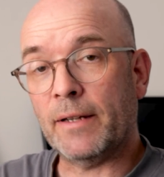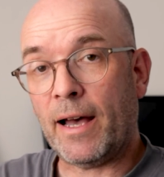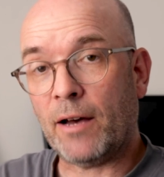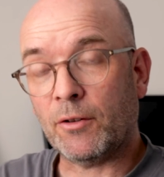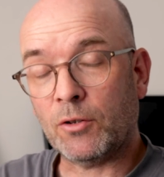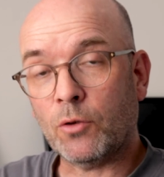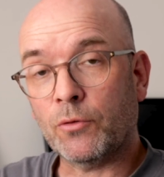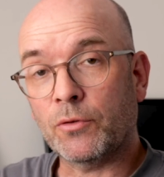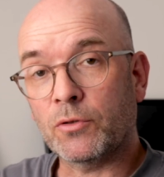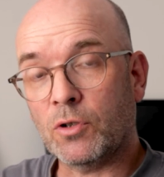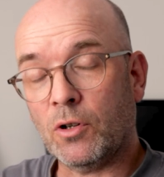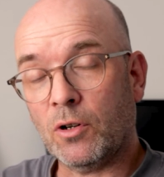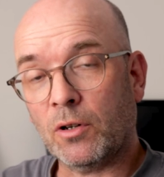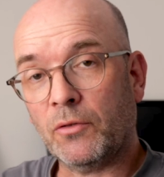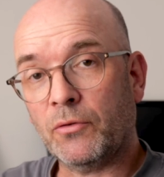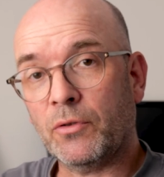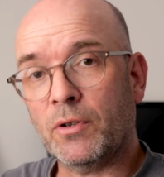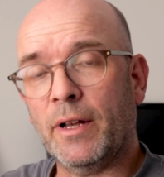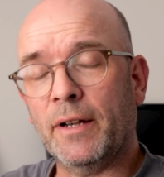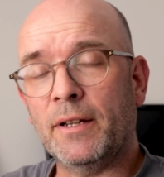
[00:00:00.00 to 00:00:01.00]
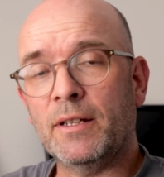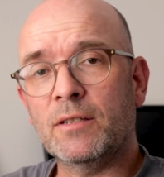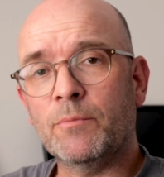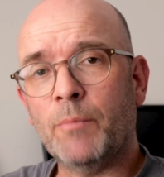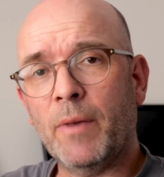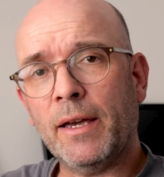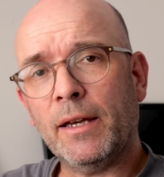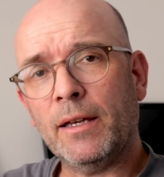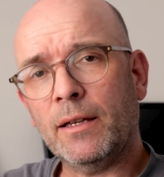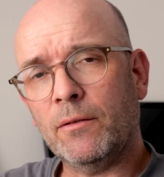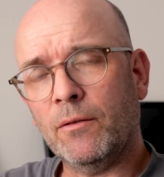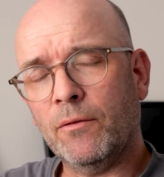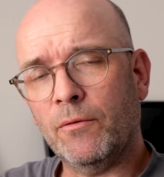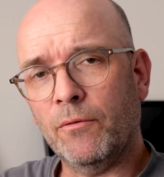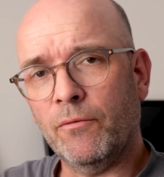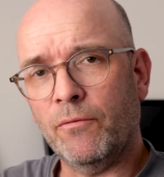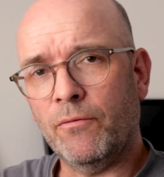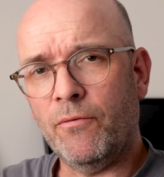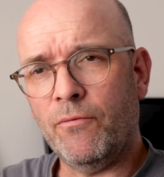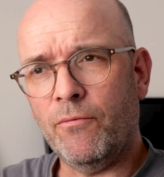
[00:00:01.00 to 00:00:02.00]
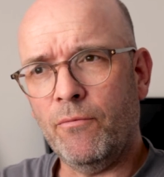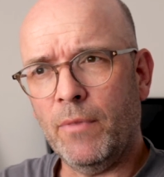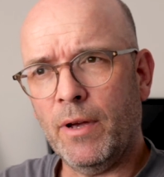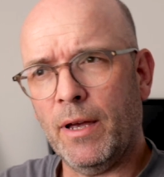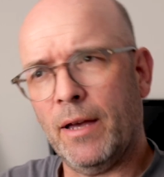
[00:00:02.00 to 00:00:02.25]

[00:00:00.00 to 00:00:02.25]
outdoor photographer, and he's making,